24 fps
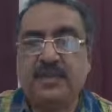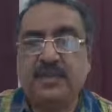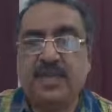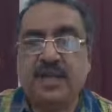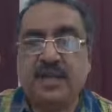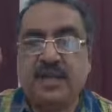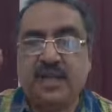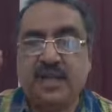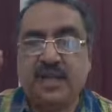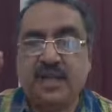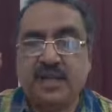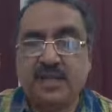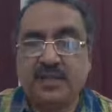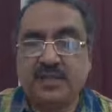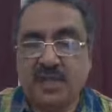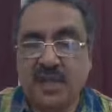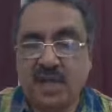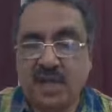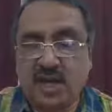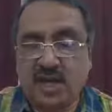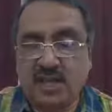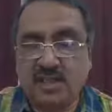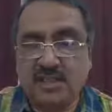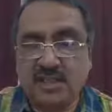the
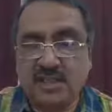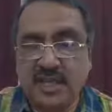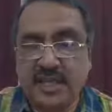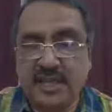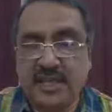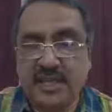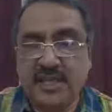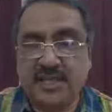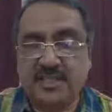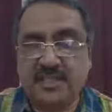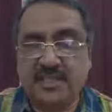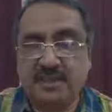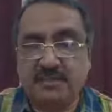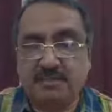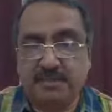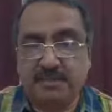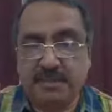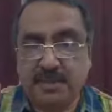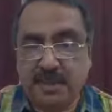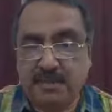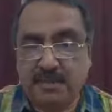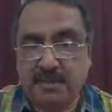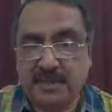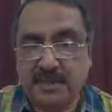charge against the
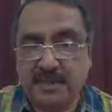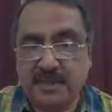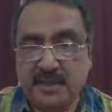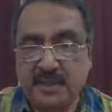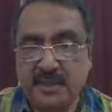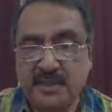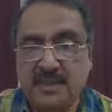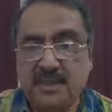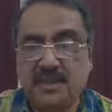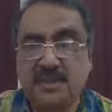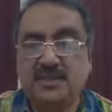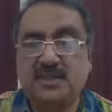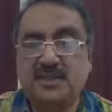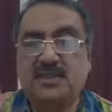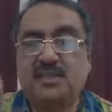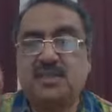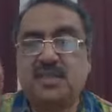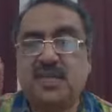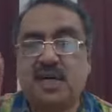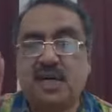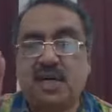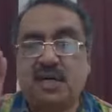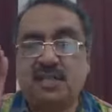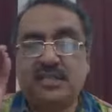property,
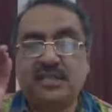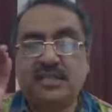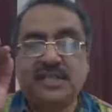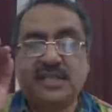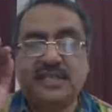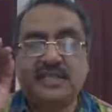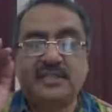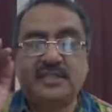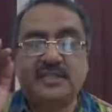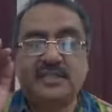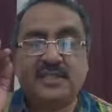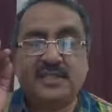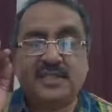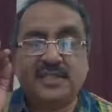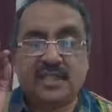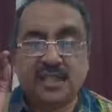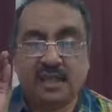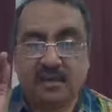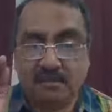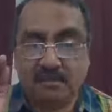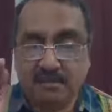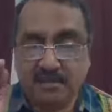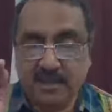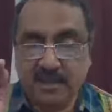charge against the
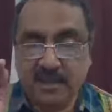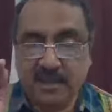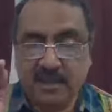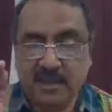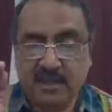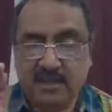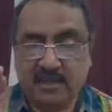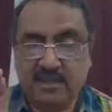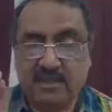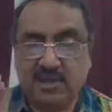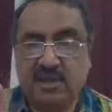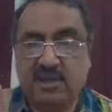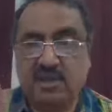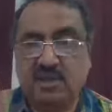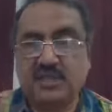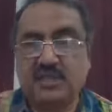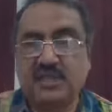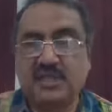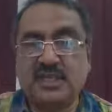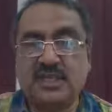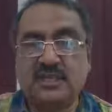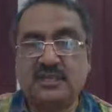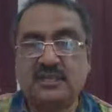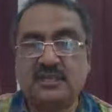company,
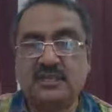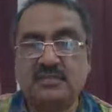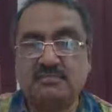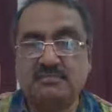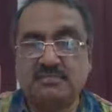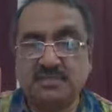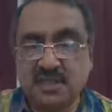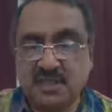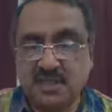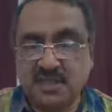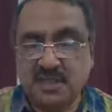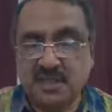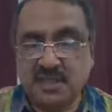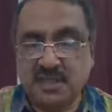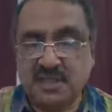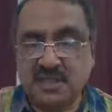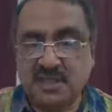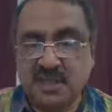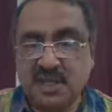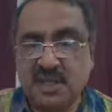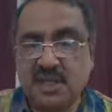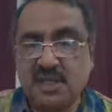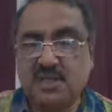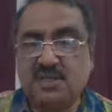charge against the
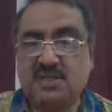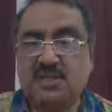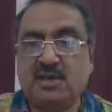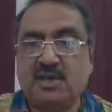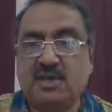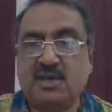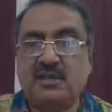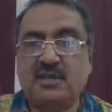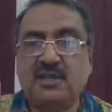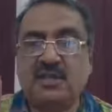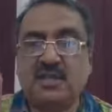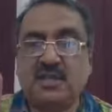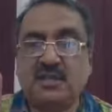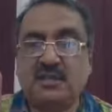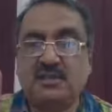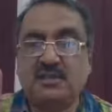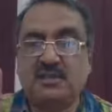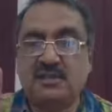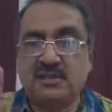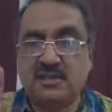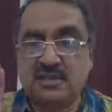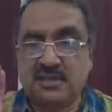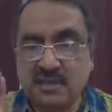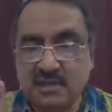business, charge
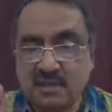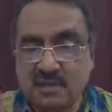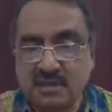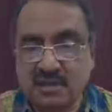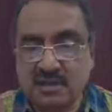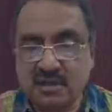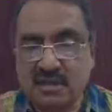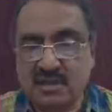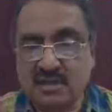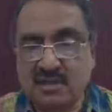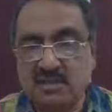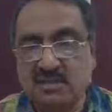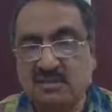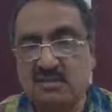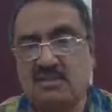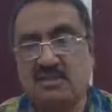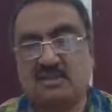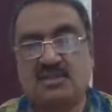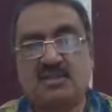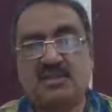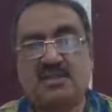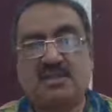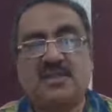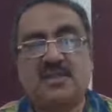against the stock,
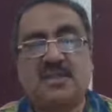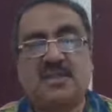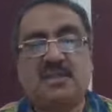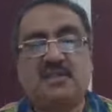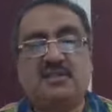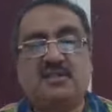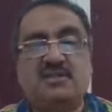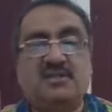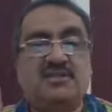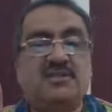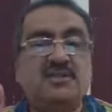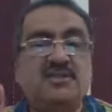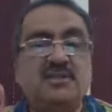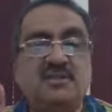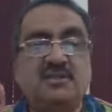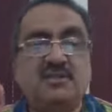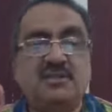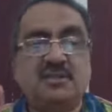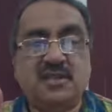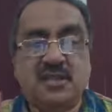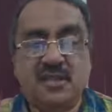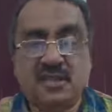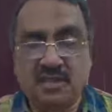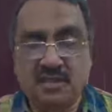charge against the
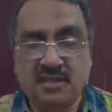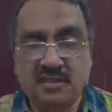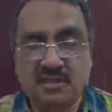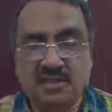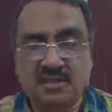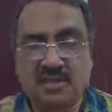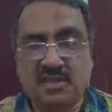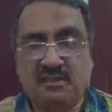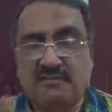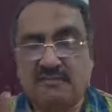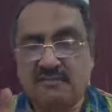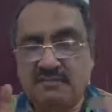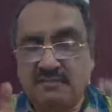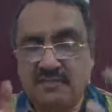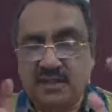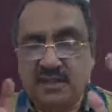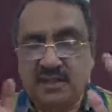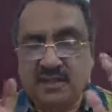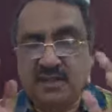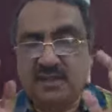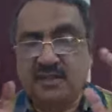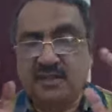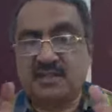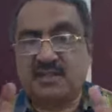debtors,
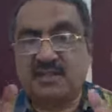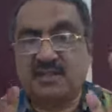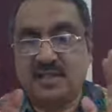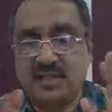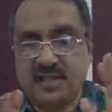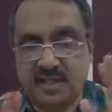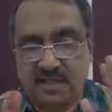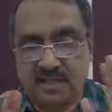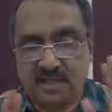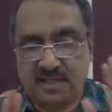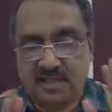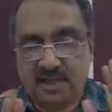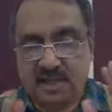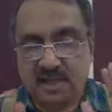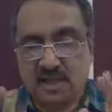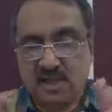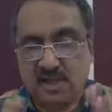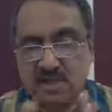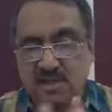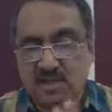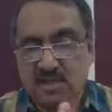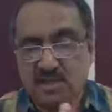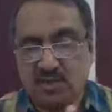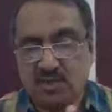everything is created.
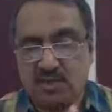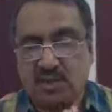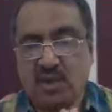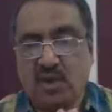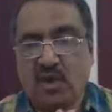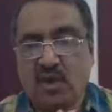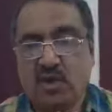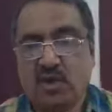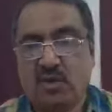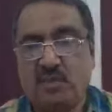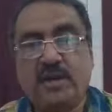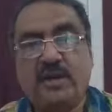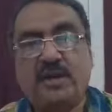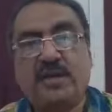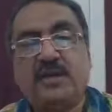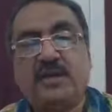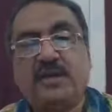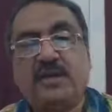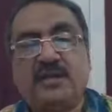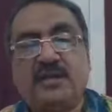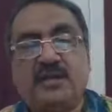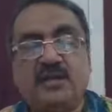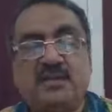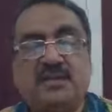So
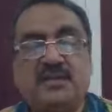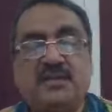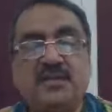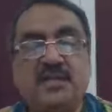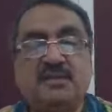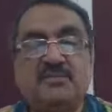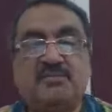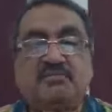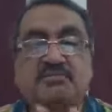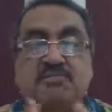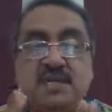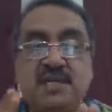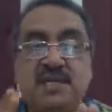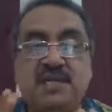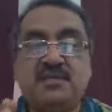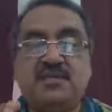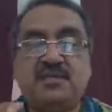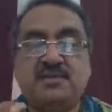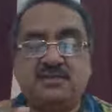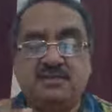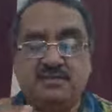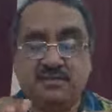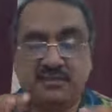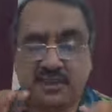document is the
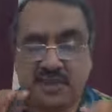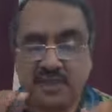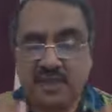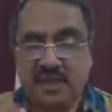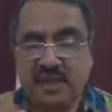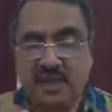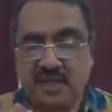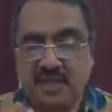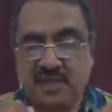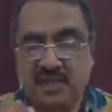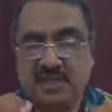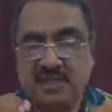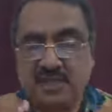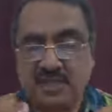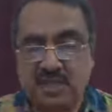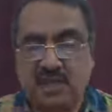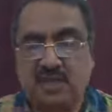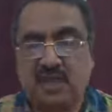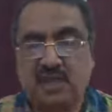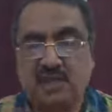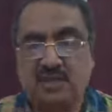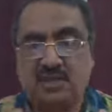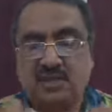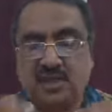base to create a
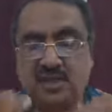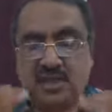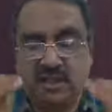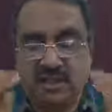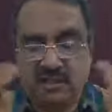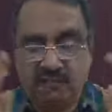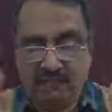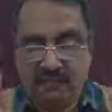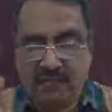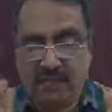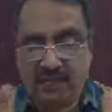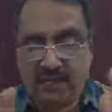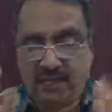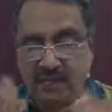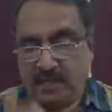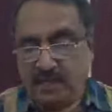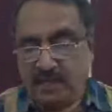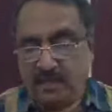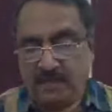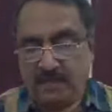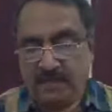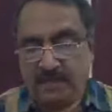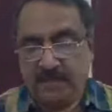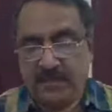charge on
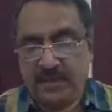everything.